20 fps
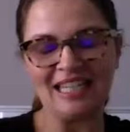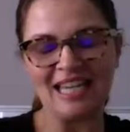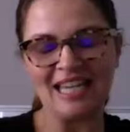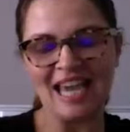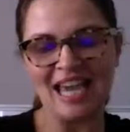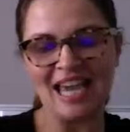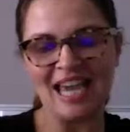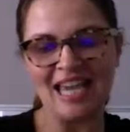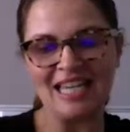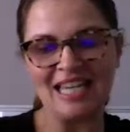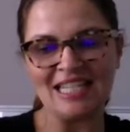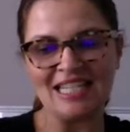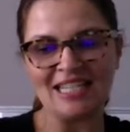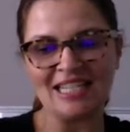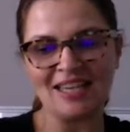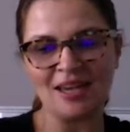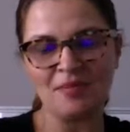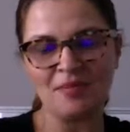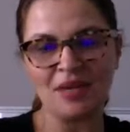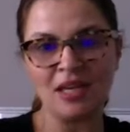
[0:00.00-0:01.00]
and
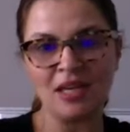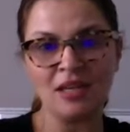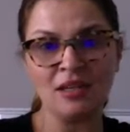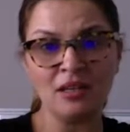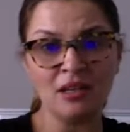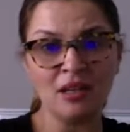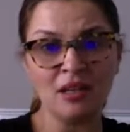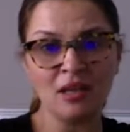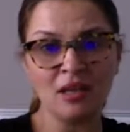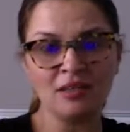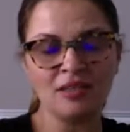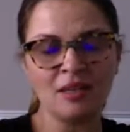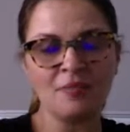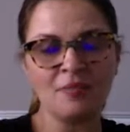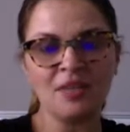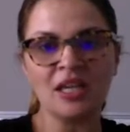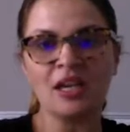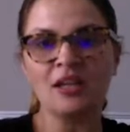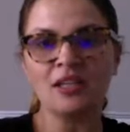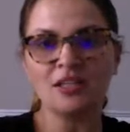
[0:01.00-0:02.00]

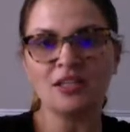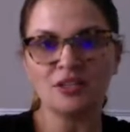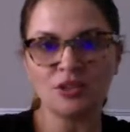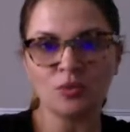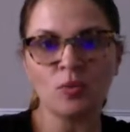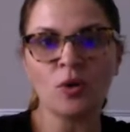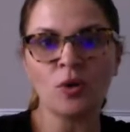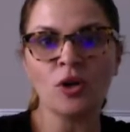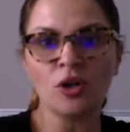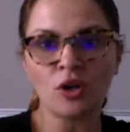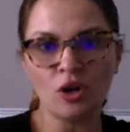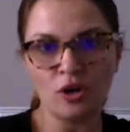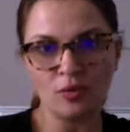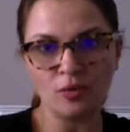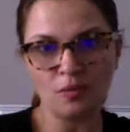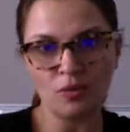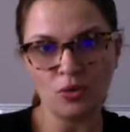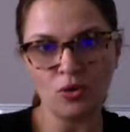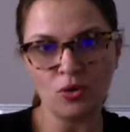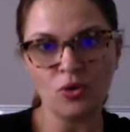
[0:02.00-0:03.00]
something I need to work
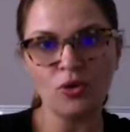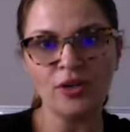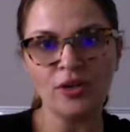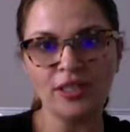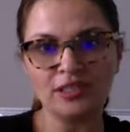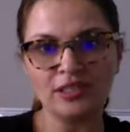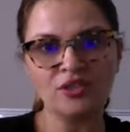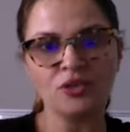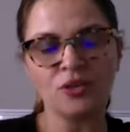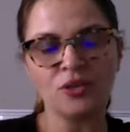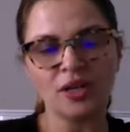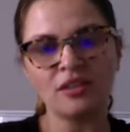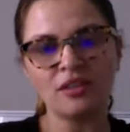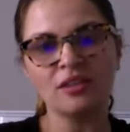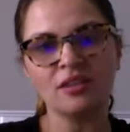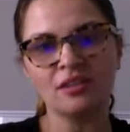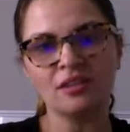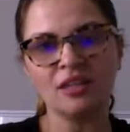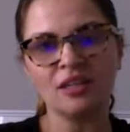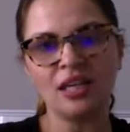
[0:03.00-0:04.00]
on more and
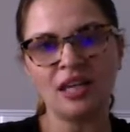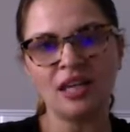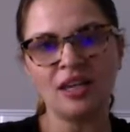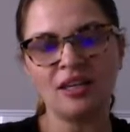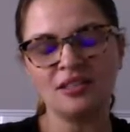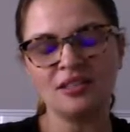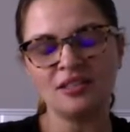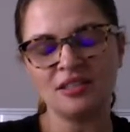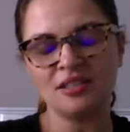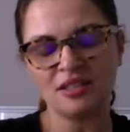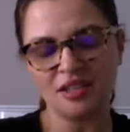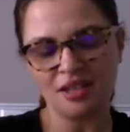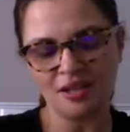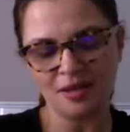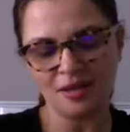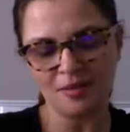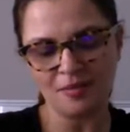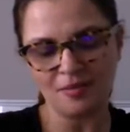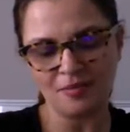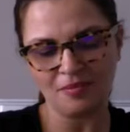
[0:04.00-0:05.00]
strengthen, and
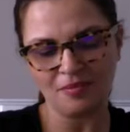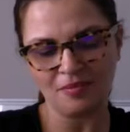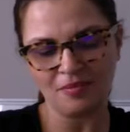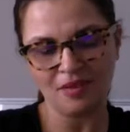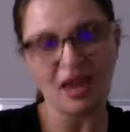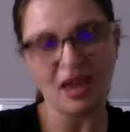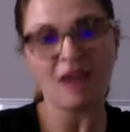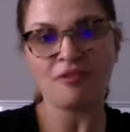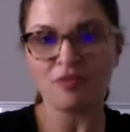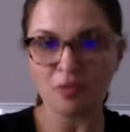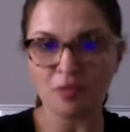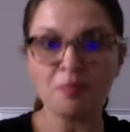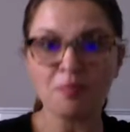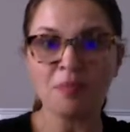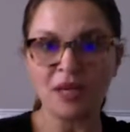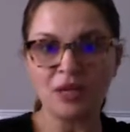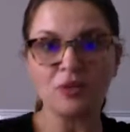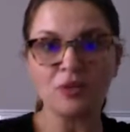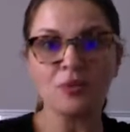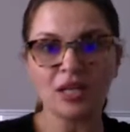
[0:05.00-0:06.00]
have a
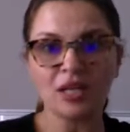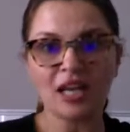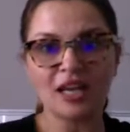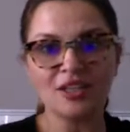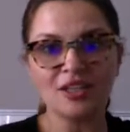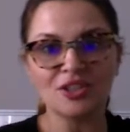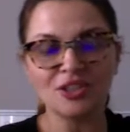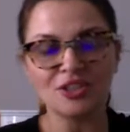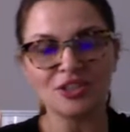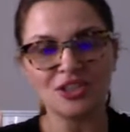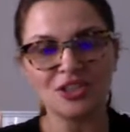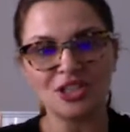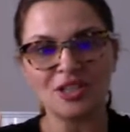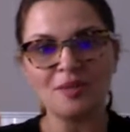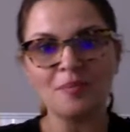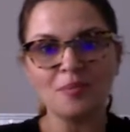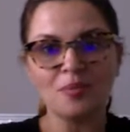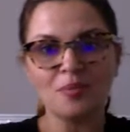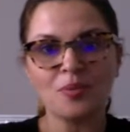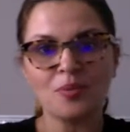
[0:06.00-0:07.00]
better
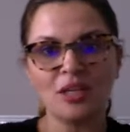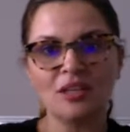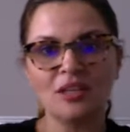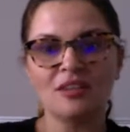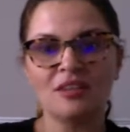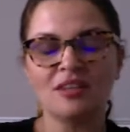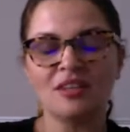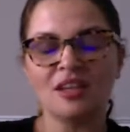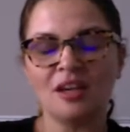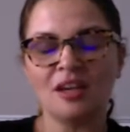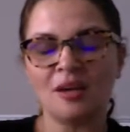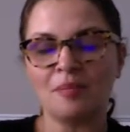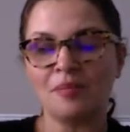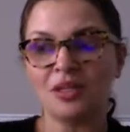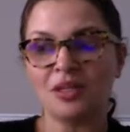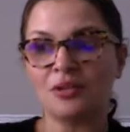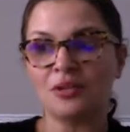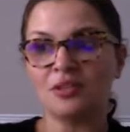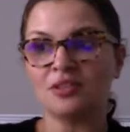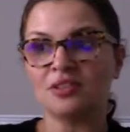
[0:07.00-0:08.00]
relationship with,
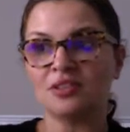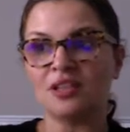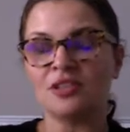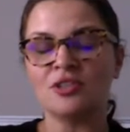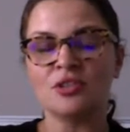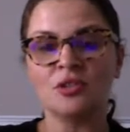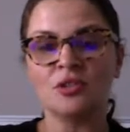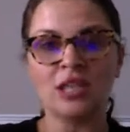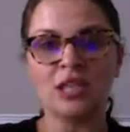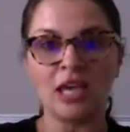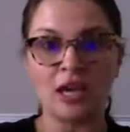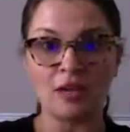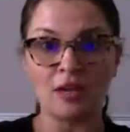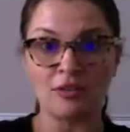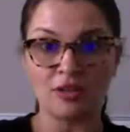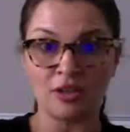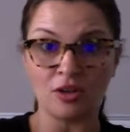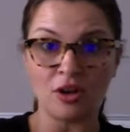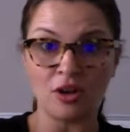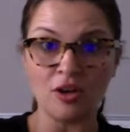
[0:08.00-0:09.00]
because I do count
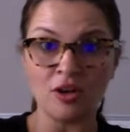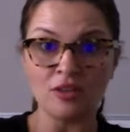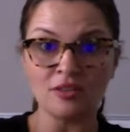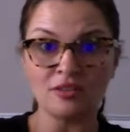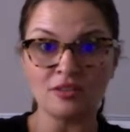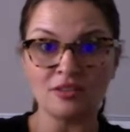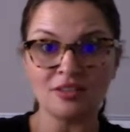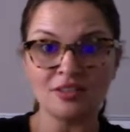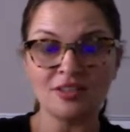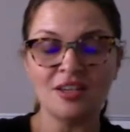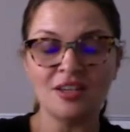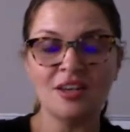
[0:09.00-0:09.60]
the cost.